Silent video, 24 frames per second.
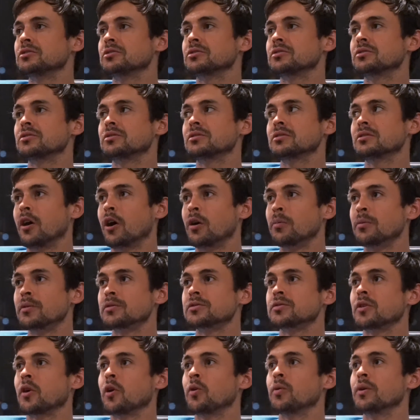is
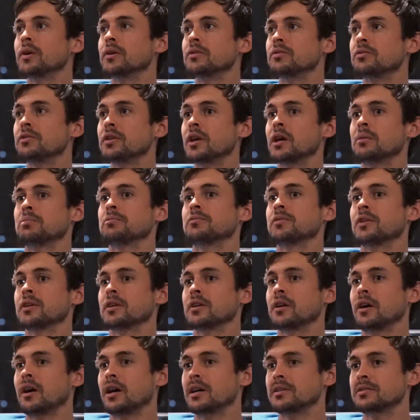almost always the
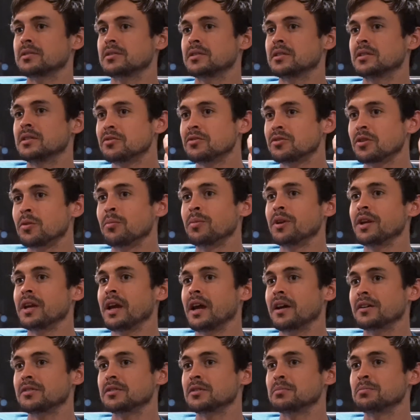upfront cost. Somebody
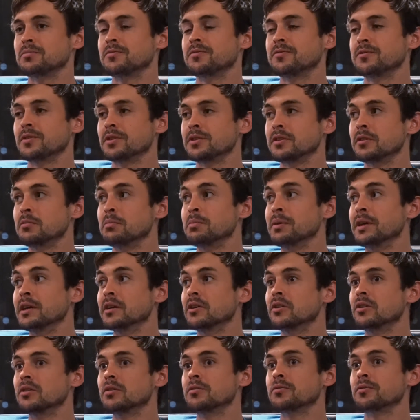has to foot the
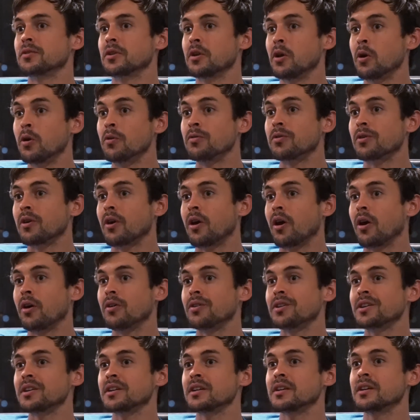bill for
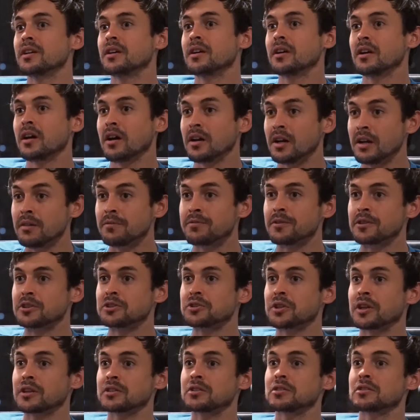overhauling an
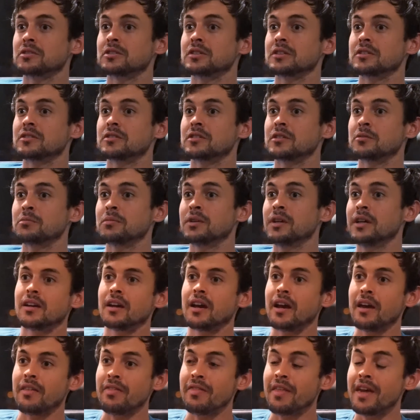infrastructure system.
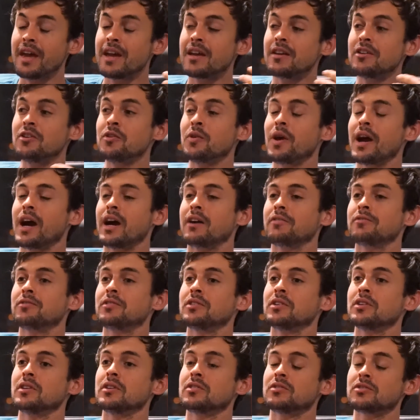And then you have
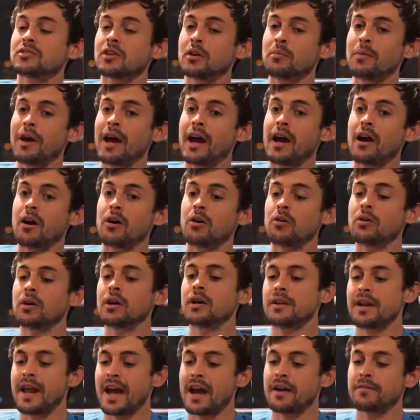to somehow
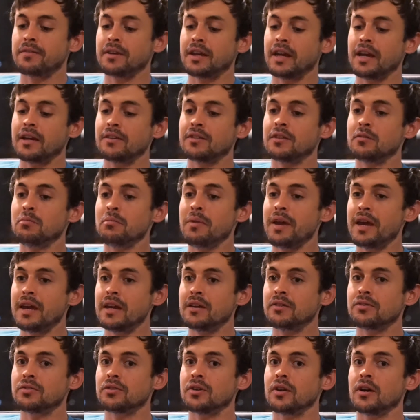navigate the
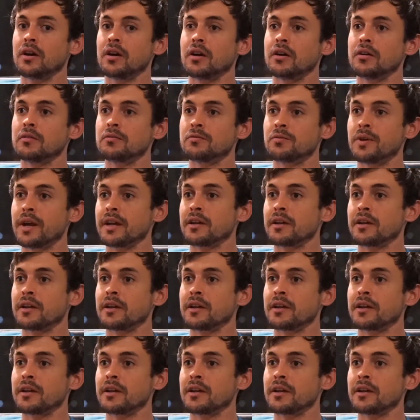maze of